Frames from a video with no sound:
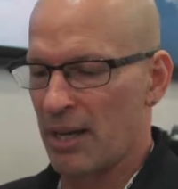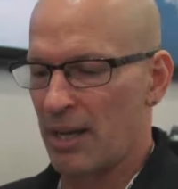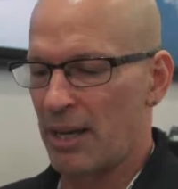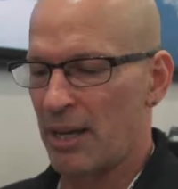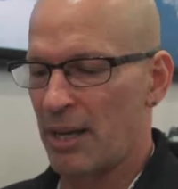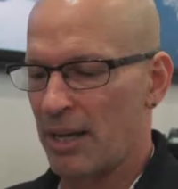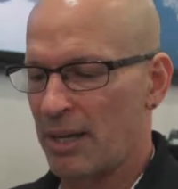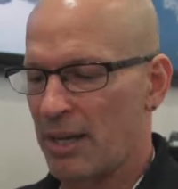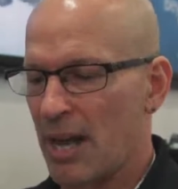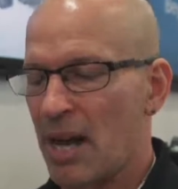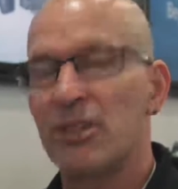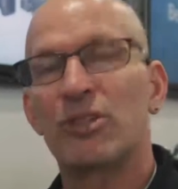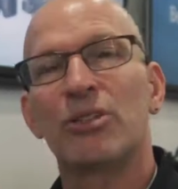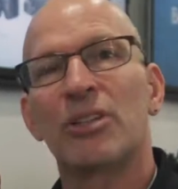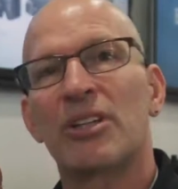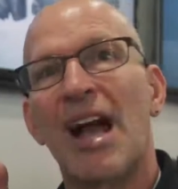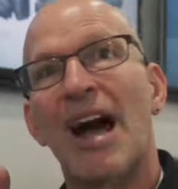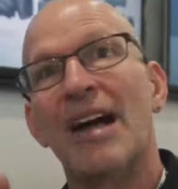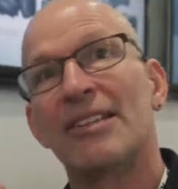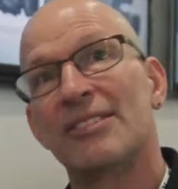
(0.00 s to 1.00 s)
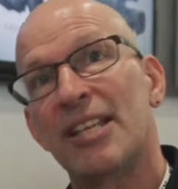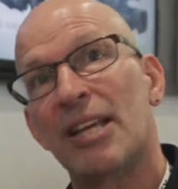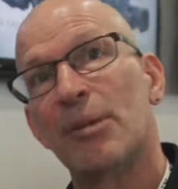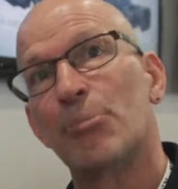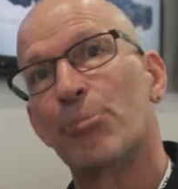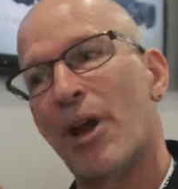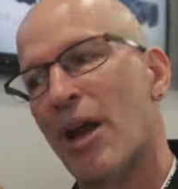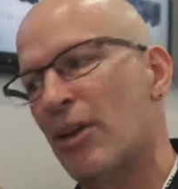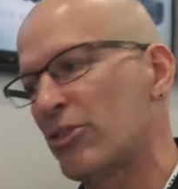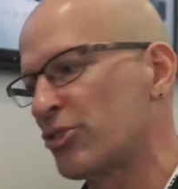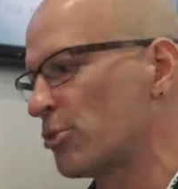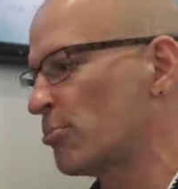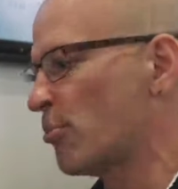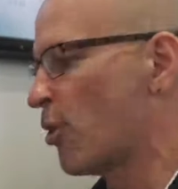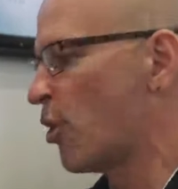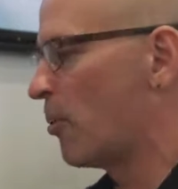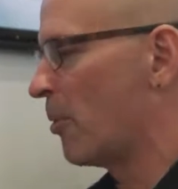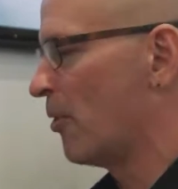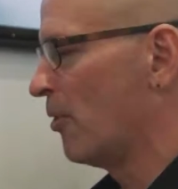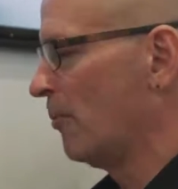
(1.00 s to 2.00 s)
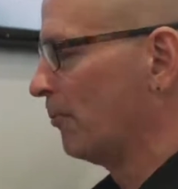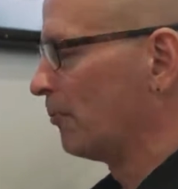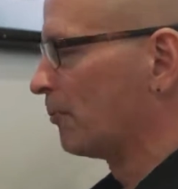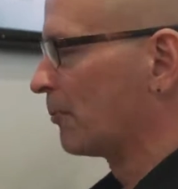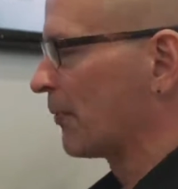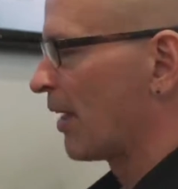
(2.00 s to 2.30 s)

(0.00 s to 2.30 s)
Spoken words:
content browser mobile,